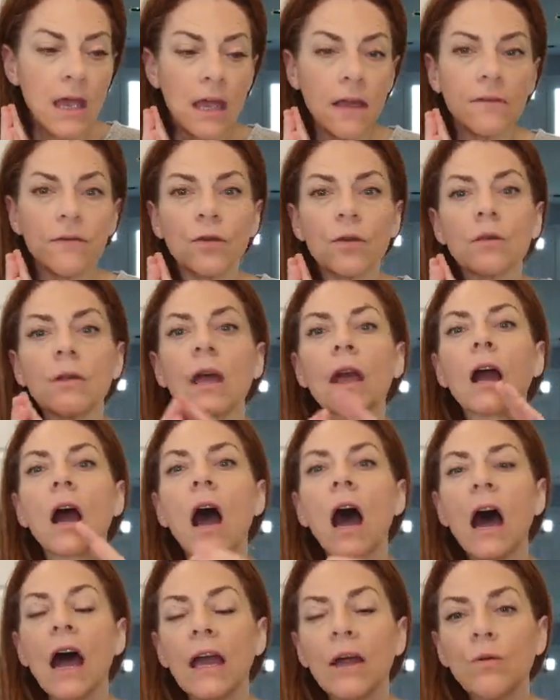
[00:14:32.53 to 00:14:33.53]
If you're like,
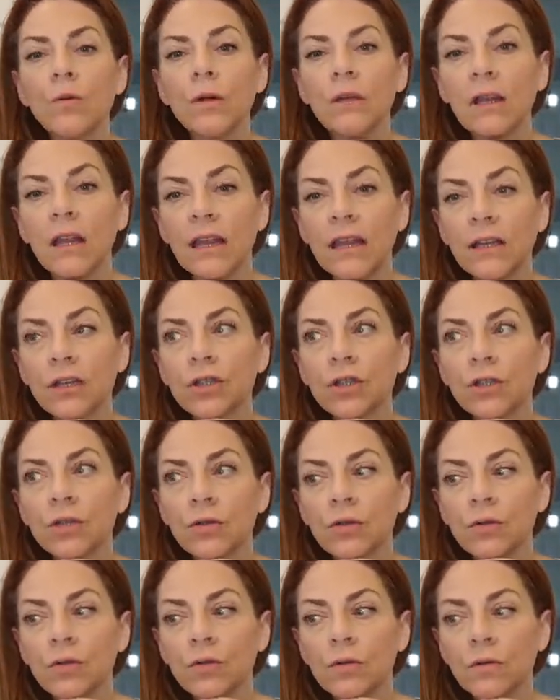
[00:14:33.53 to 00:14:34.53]
I would like
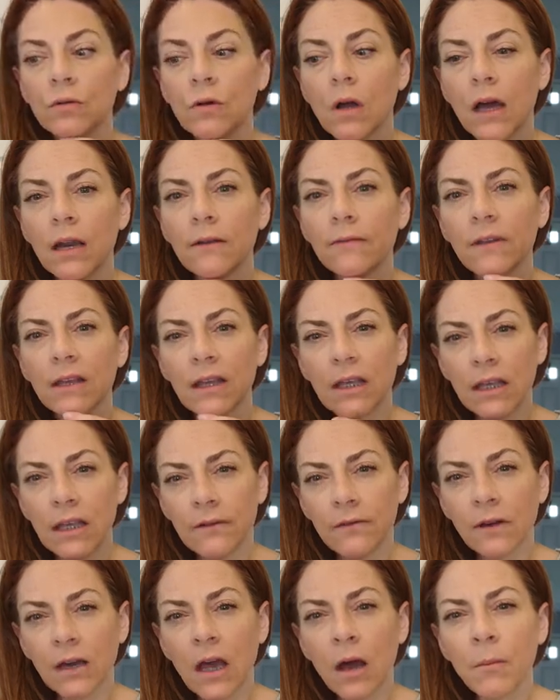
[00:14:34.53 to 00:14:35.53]
to kind of like
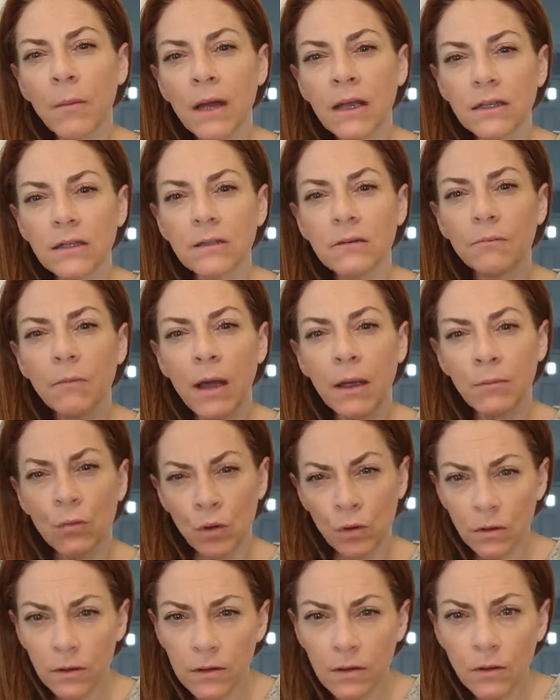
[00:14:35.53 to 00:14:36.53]
even out my my
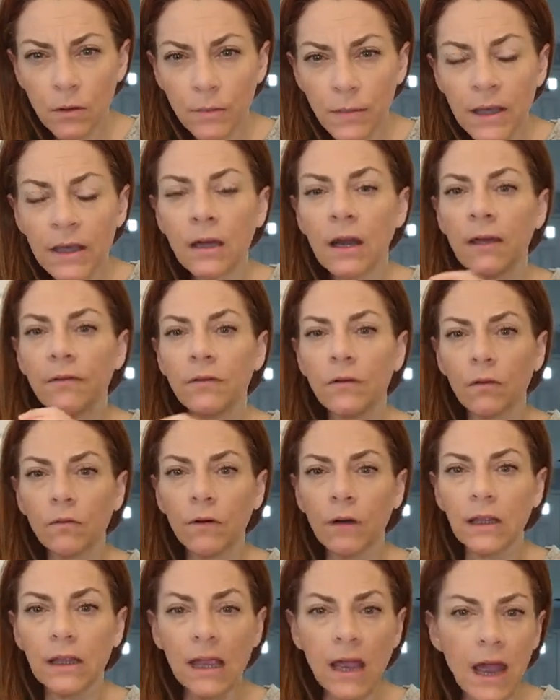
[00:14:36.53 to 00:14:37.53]
mood a little bit. I feel
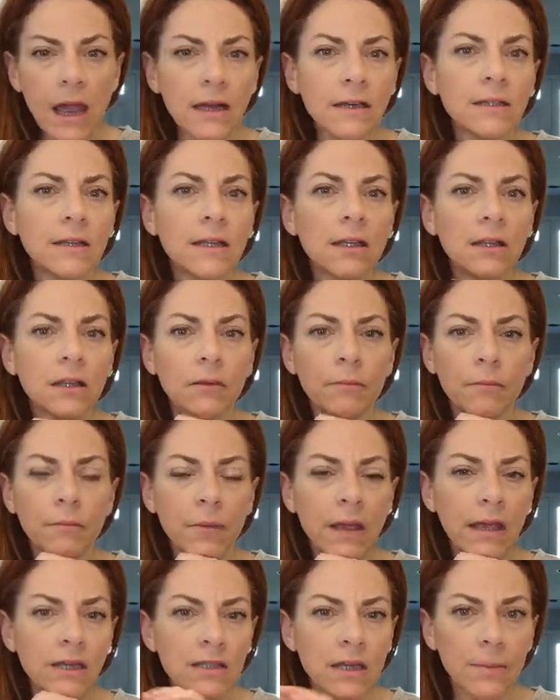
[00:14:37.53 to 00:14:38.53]
really hectic. The
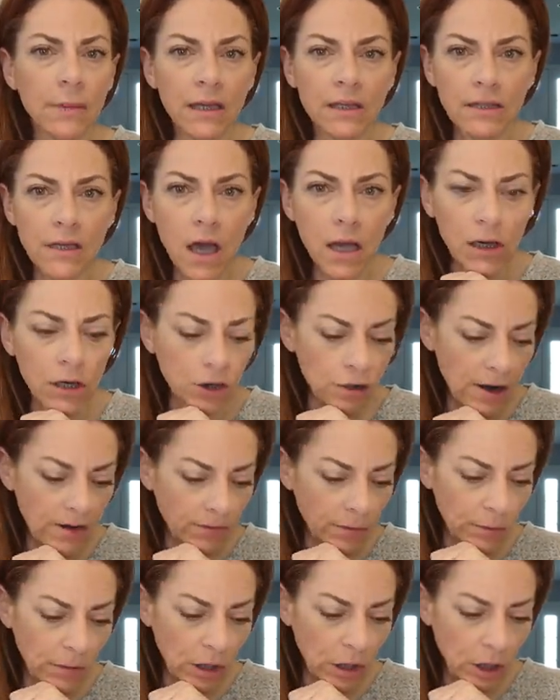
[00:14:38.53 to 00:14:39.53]
pandemic's kind of
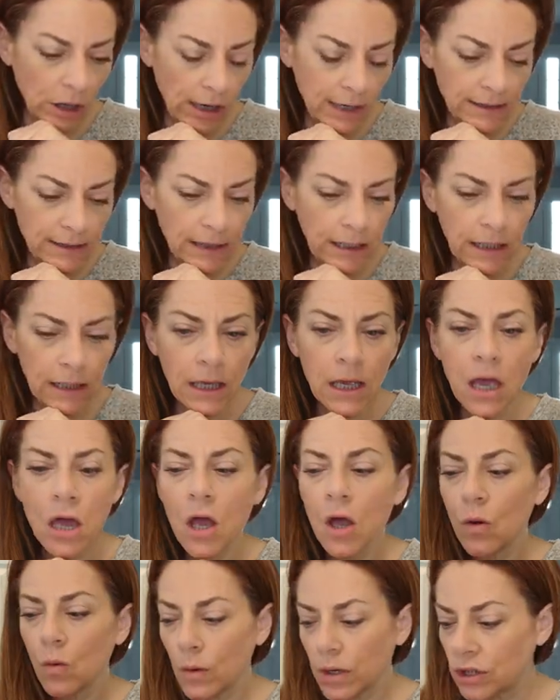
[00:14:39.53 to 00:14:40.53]
driving me crazy.
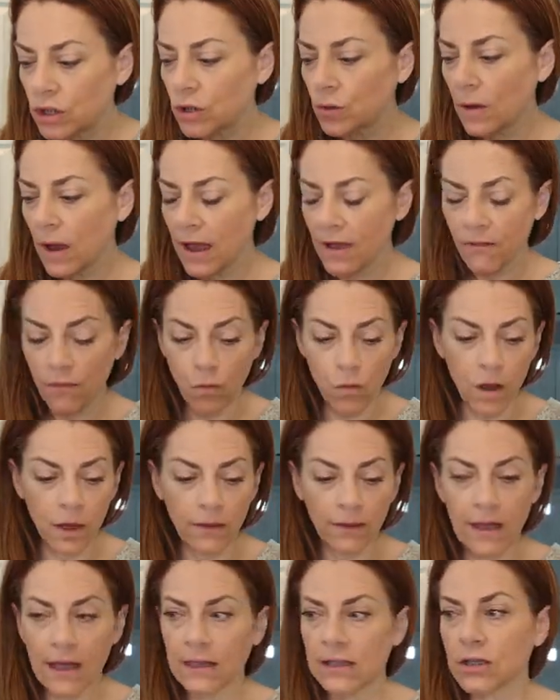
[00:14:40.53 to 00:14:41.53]
We do have
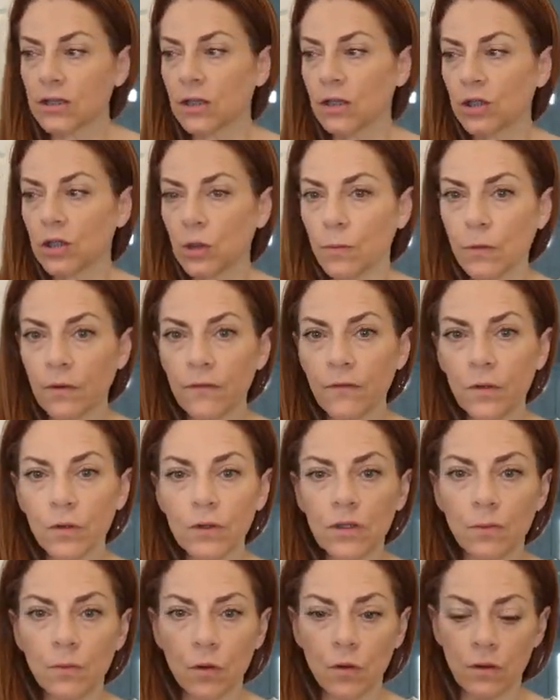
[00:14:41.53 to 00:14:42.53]
one that's the
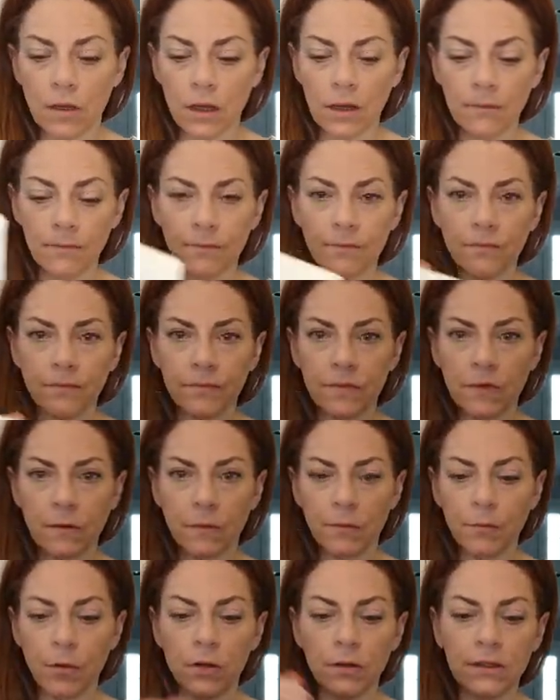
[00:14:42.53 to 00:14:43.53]
superfood smoothie.
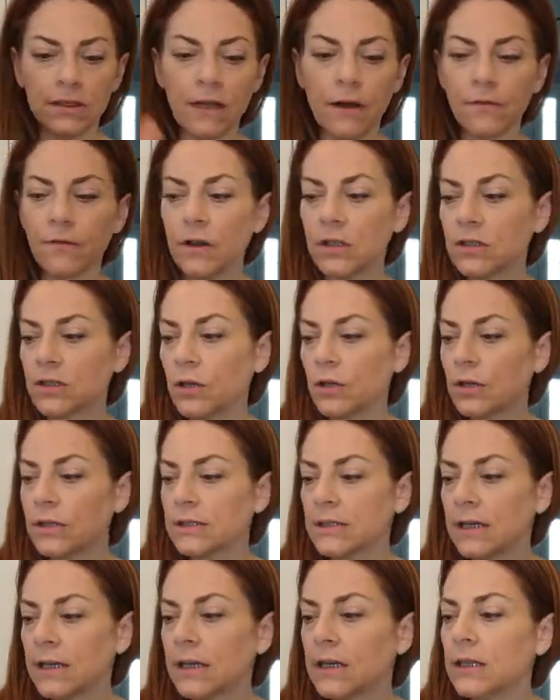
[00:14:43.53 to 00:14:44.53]
I'm gonna pull this out front so you
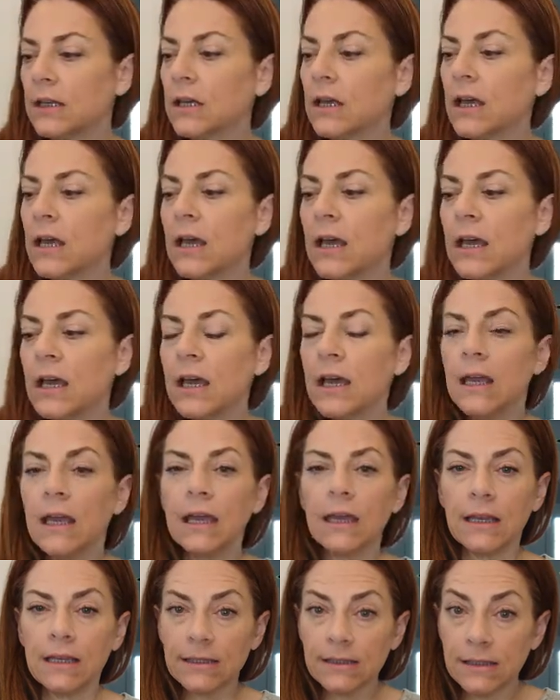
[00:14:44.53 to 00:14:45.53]
can see it.
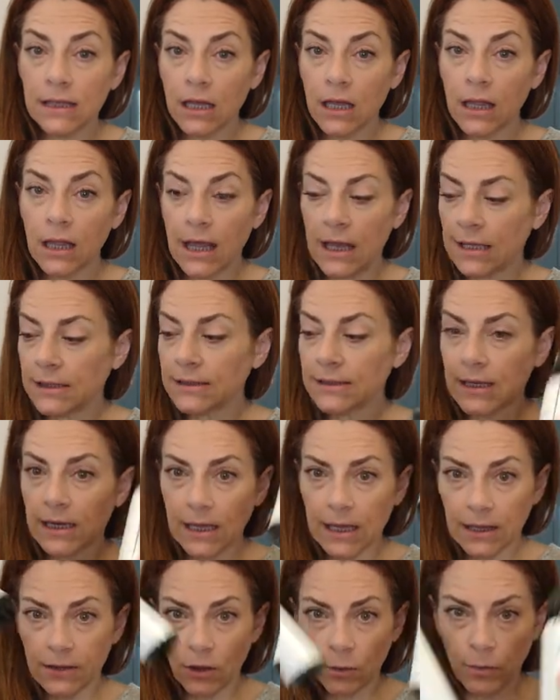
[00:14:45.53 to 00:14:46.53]
It is the cleanse, and
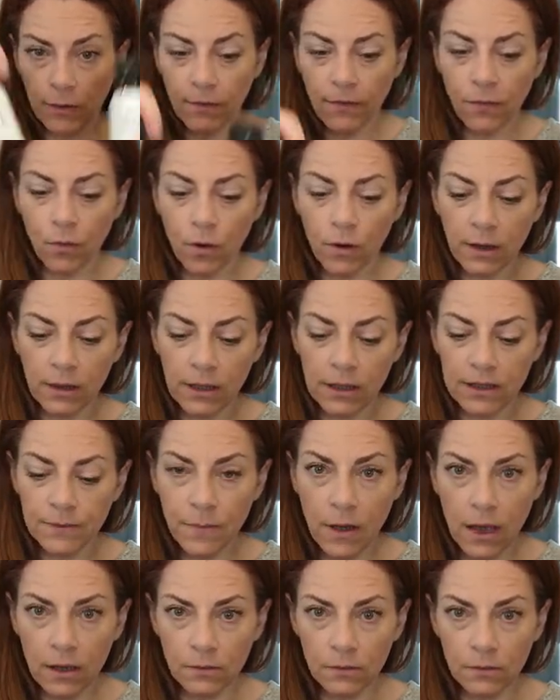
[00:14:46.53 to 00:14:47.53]
again, there'll be four of these
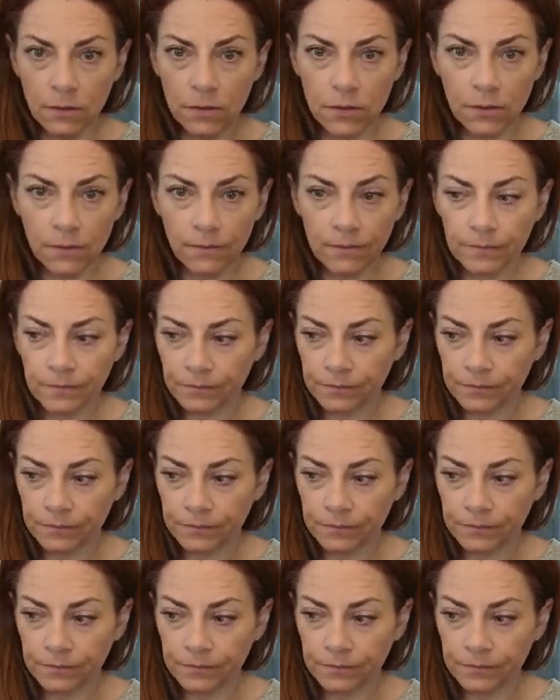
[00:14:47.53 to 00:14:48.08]
bottles.